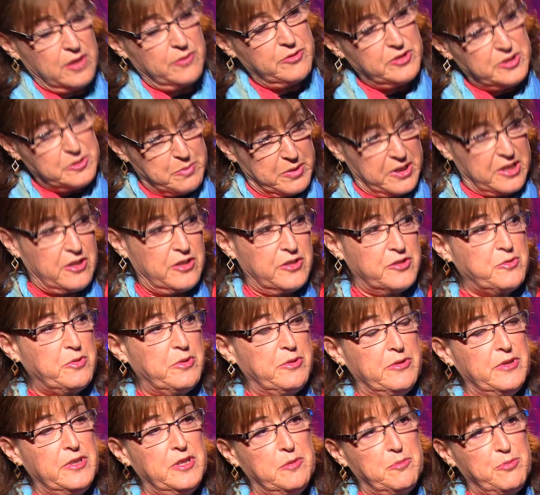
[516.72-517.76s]
it was because we
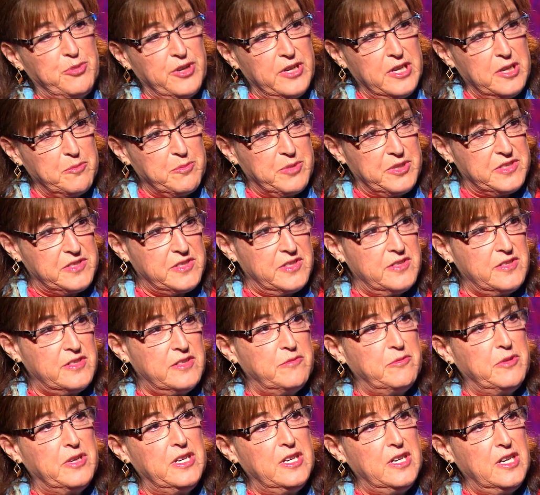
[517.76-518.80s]
were in the printing business
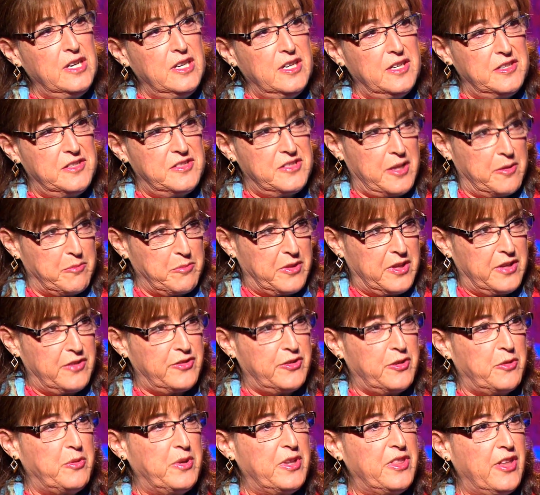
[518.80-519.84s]
and we needed something,
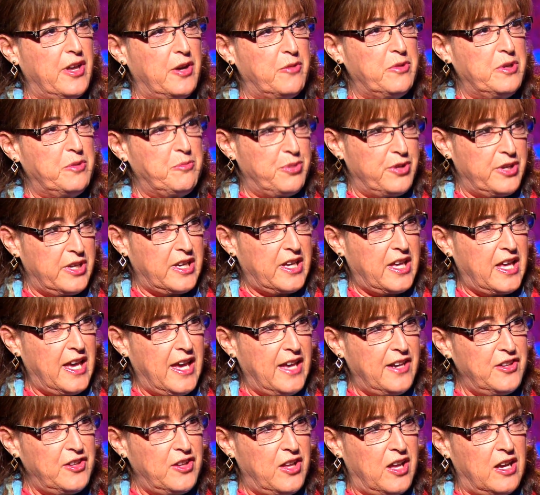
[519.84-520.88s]
so we thought we'd print a
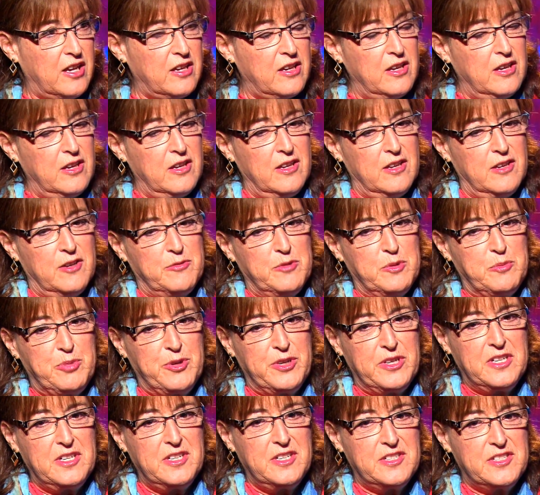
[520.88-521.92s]
catalog. We
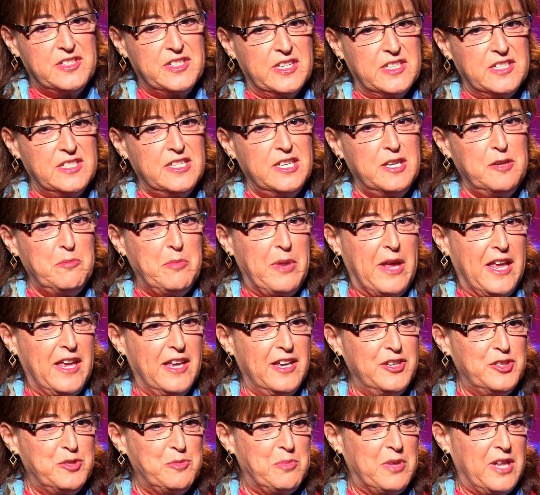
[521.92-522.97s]
printed a
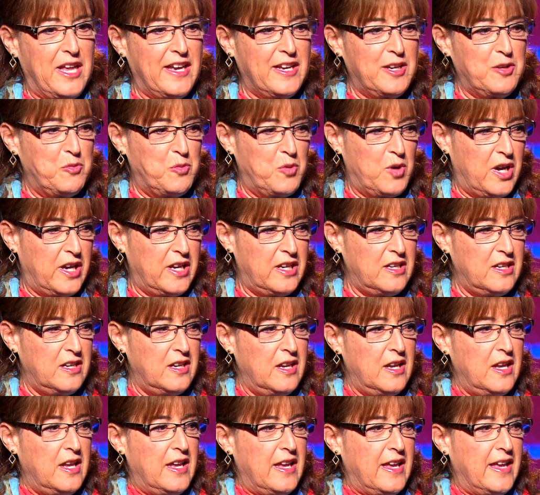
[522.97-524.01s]
16-page black and white,
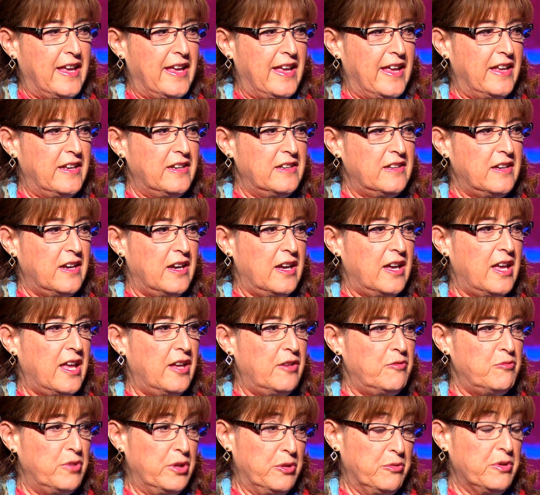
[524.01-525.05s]
and
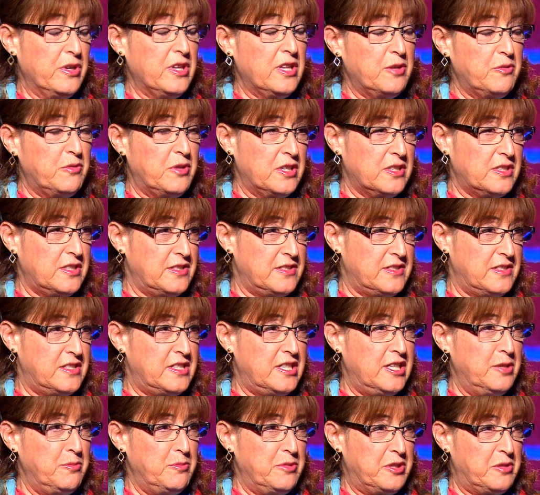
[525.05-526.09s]
we really worked as a
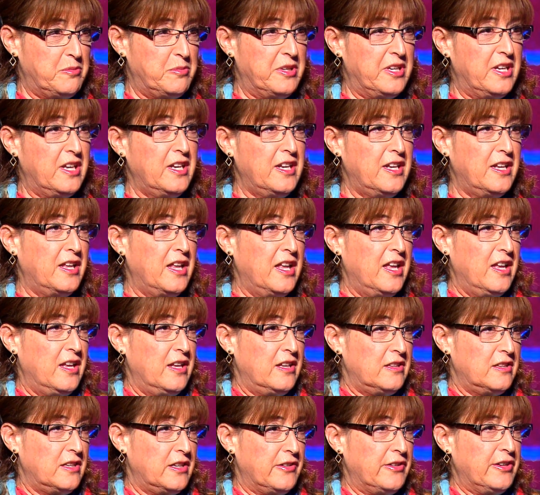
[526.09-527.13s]
team at the beginning.
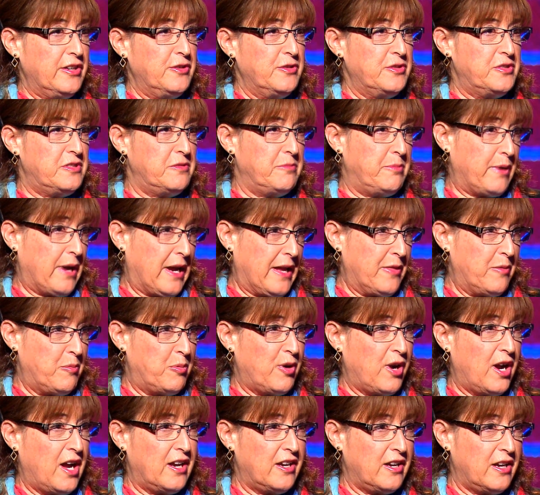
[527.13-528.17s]
Larry used to buy the
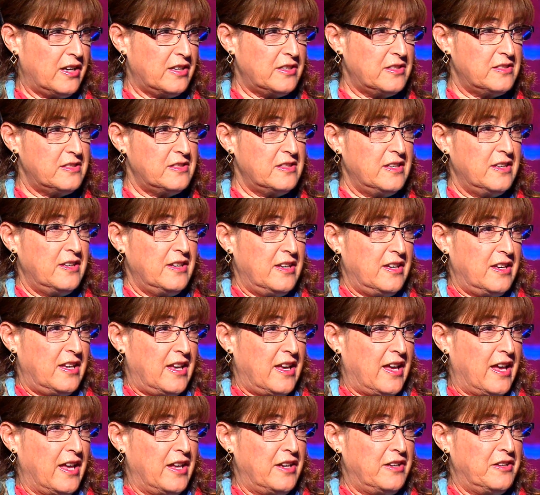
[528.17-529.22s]
products
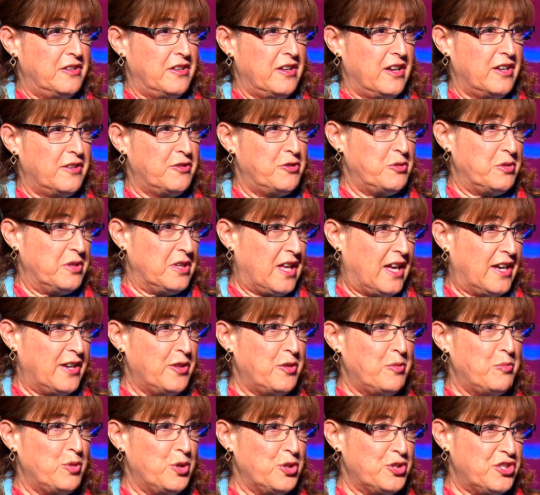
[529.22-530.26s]
and do a lot of
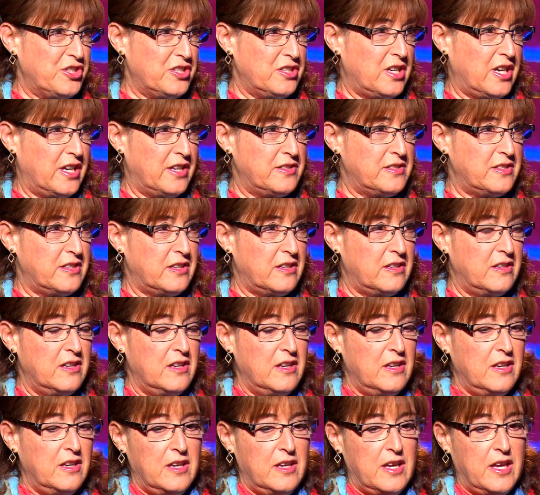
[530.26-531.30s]
the merchandising.
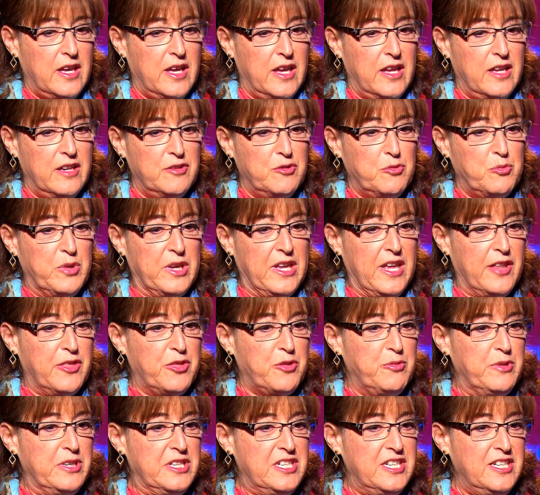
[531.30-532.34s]
And we had
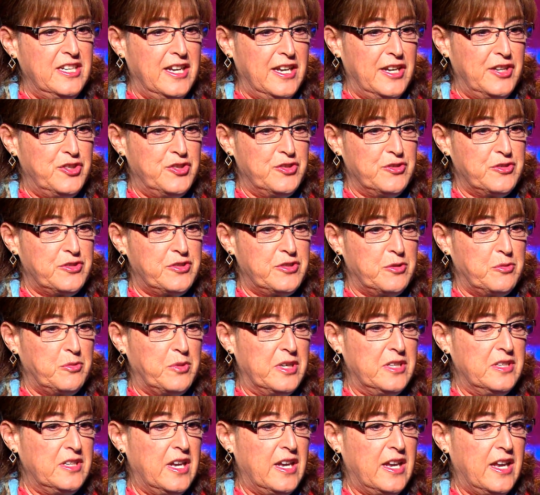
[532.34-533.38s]
3 teenagers, so
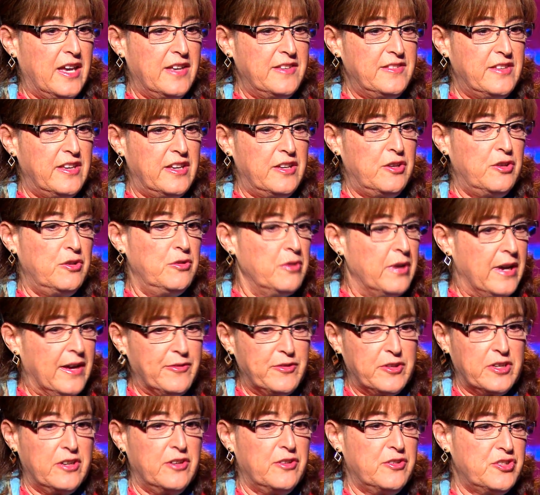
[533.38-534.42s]
one day I said, you have
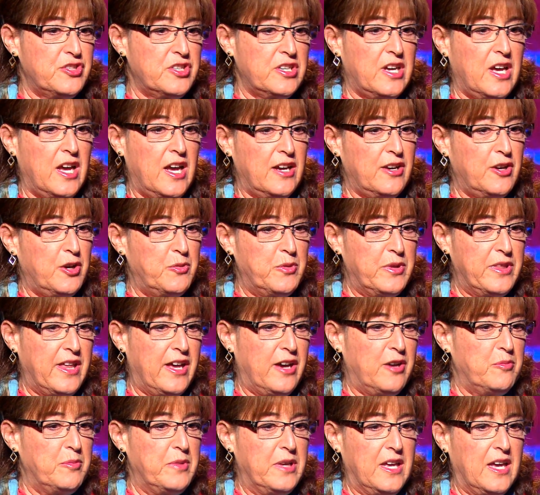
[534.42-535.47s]
to go to Chicago
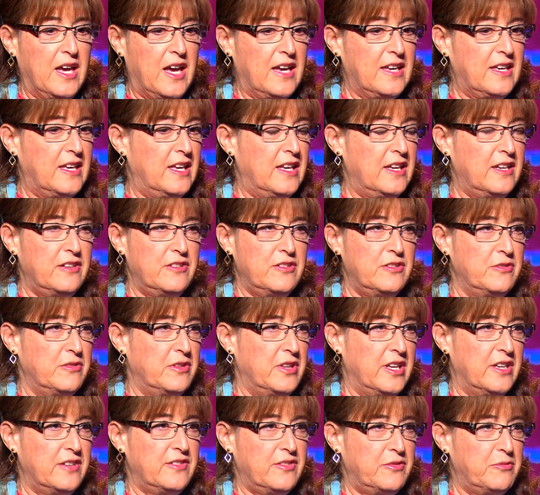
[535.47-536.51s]
without me. I can't do
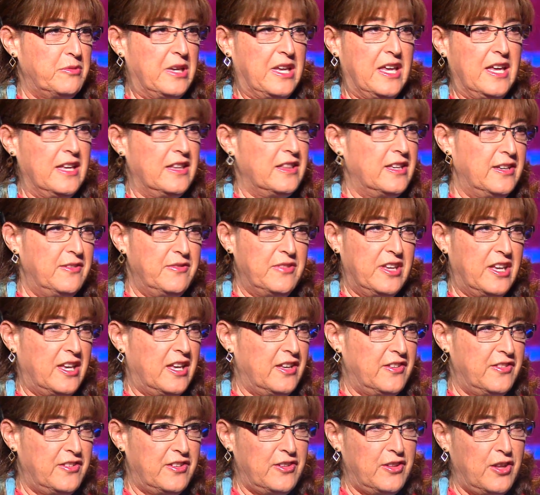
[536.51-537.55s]
this. We can't leave the
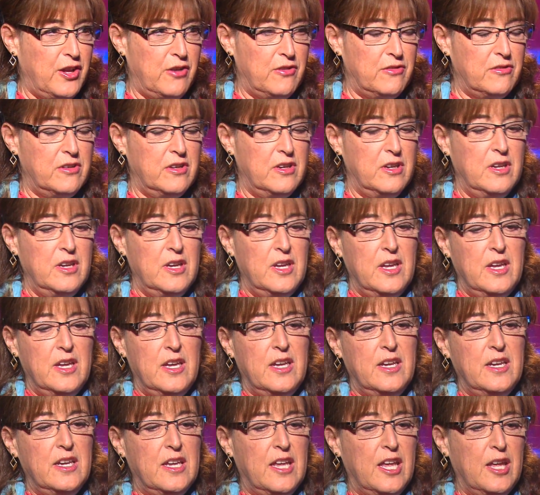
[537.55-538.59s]
kids alone.
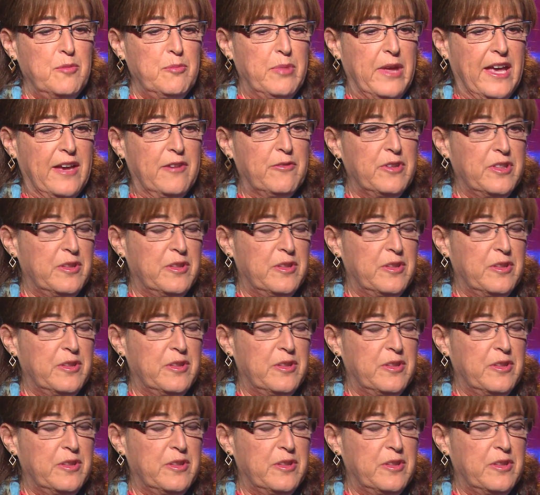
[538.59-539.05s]
And he came back